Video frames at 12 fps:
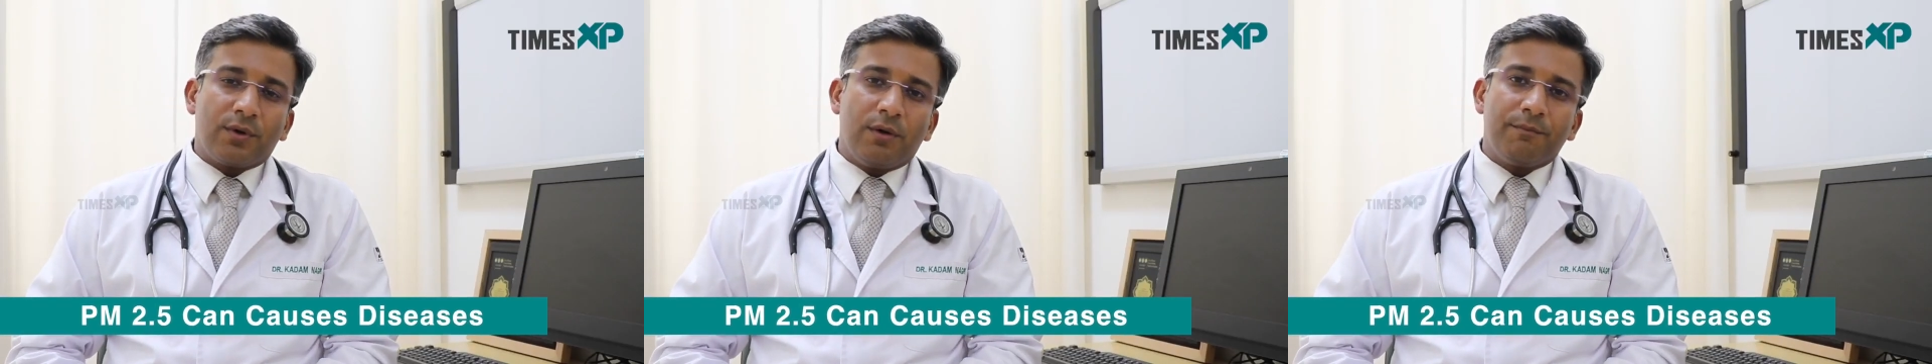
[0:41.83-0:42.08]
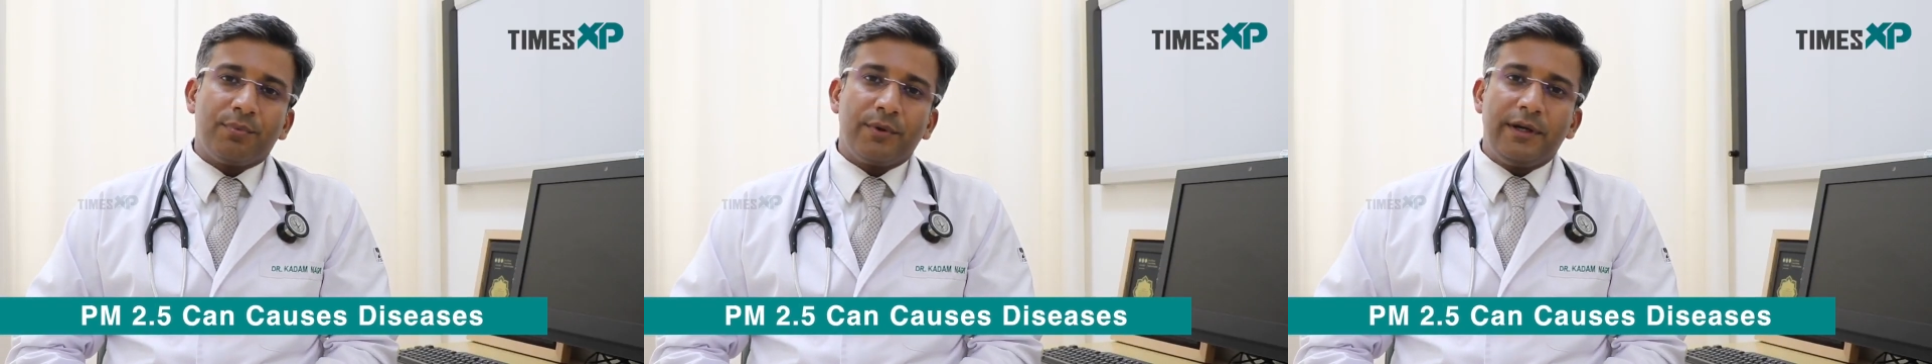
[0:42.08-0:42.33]

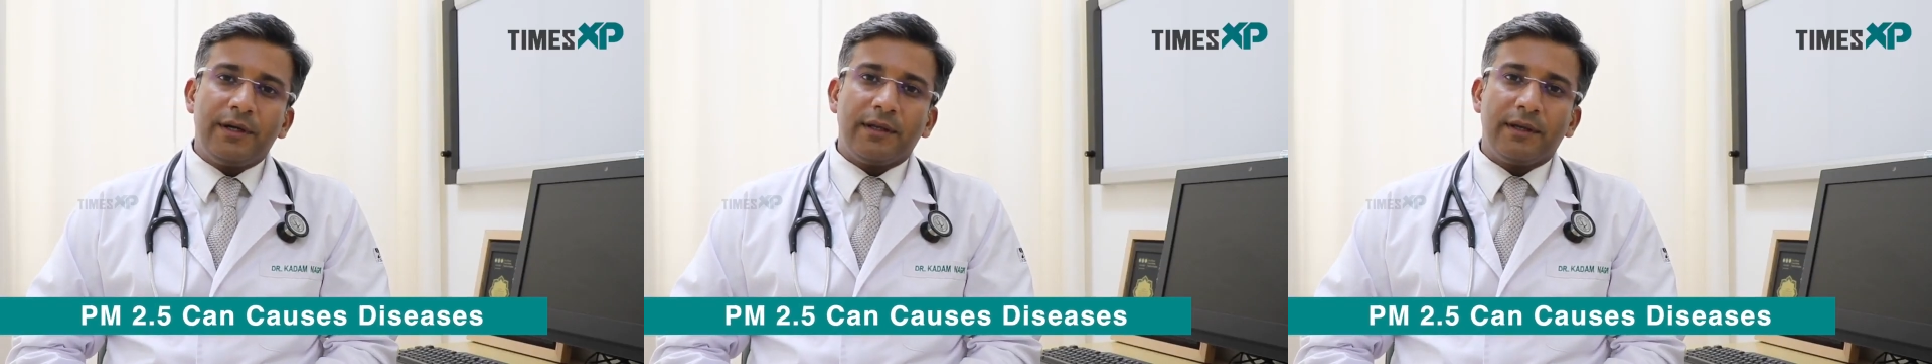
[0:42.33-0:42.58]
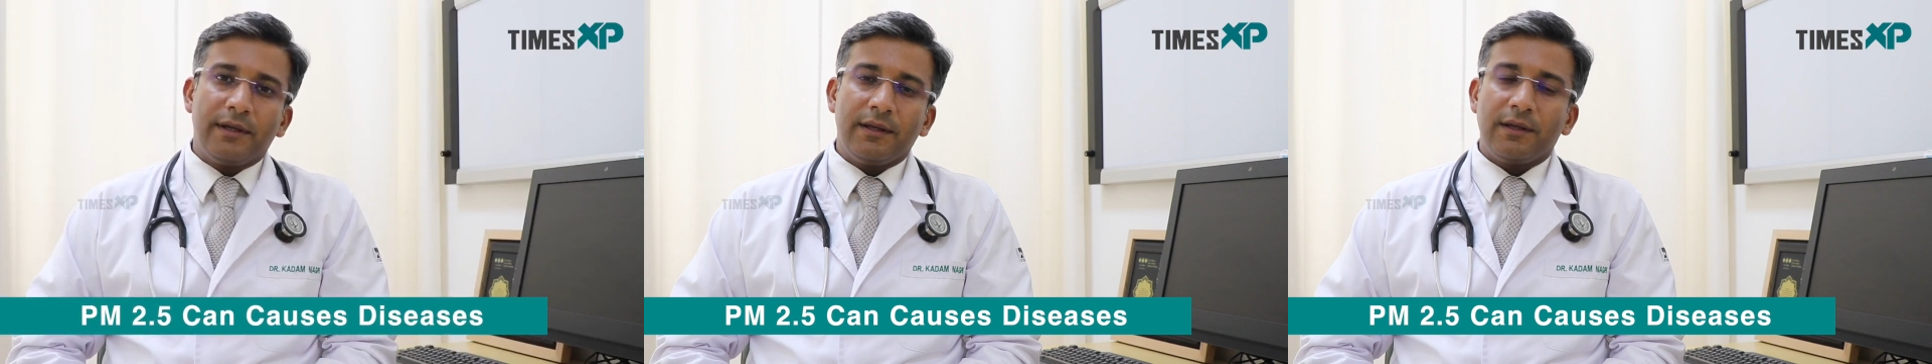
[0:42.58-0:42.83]
component
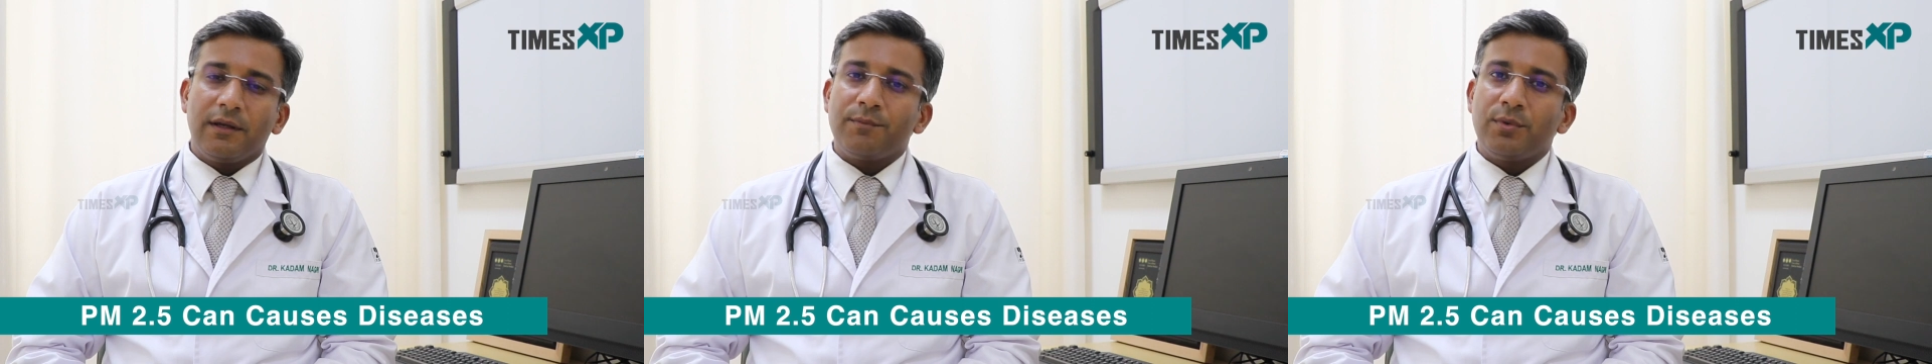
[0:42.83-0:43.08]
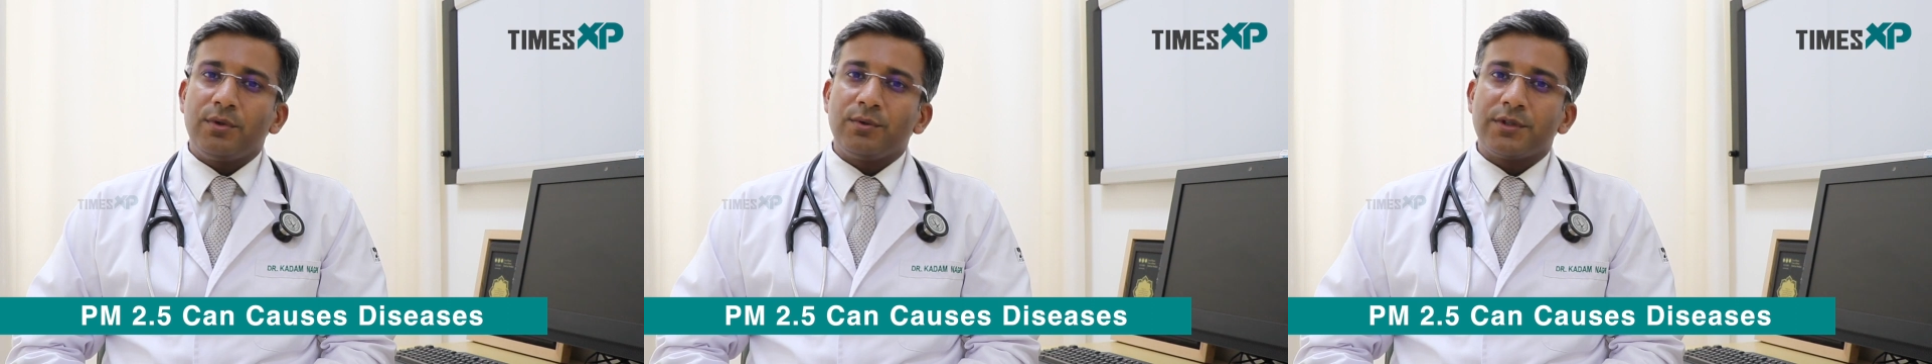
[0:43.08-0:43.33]
in air
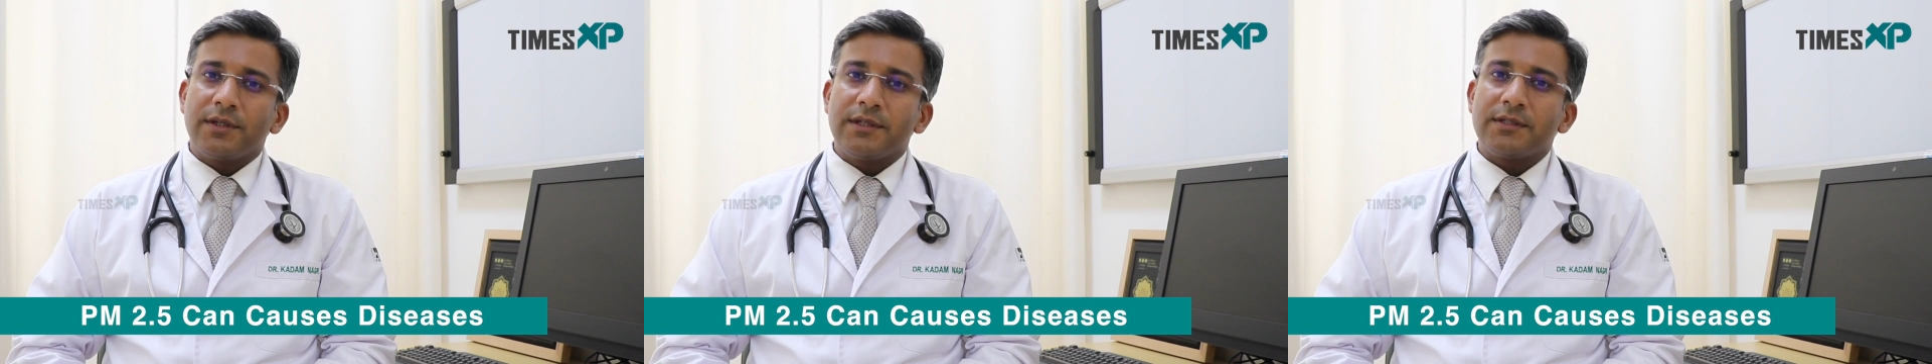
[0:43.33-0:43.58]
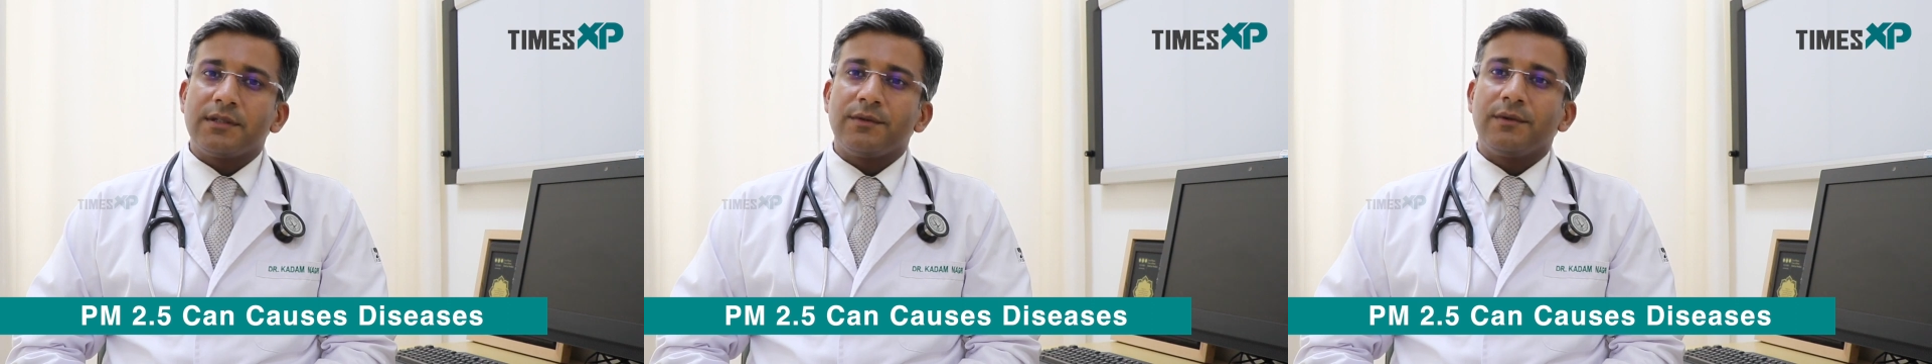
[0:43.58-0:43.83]
pollution
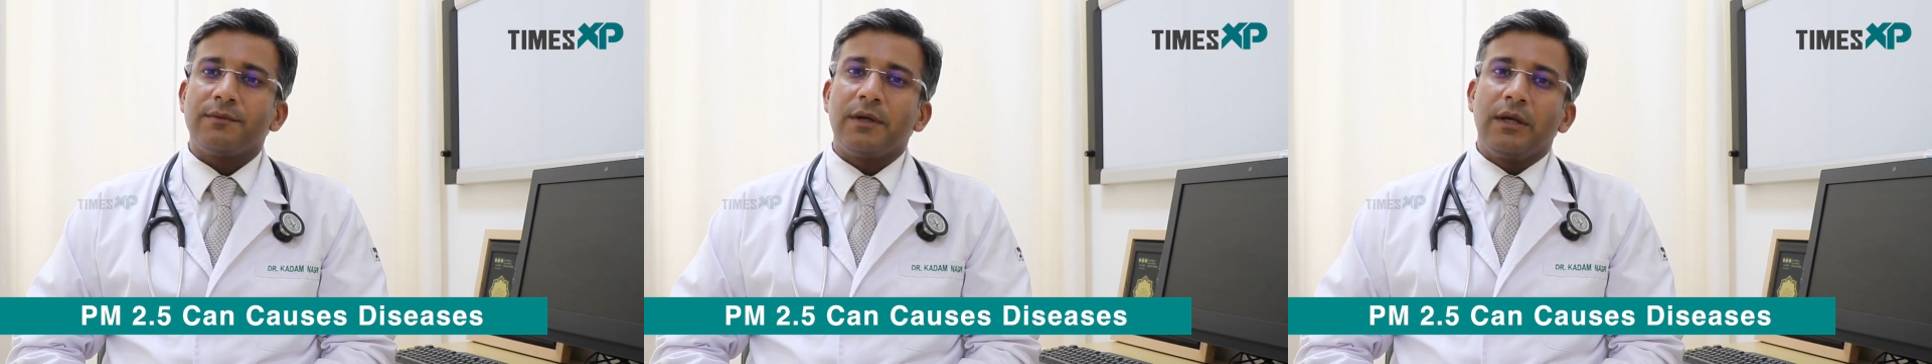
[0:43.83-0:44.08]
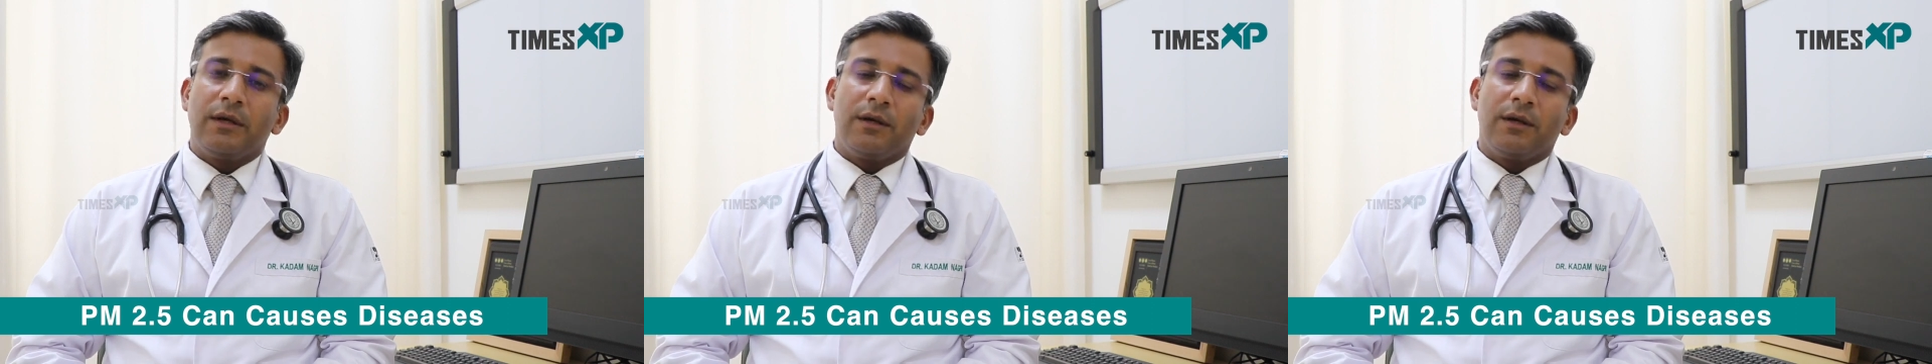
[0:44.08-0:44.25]
is the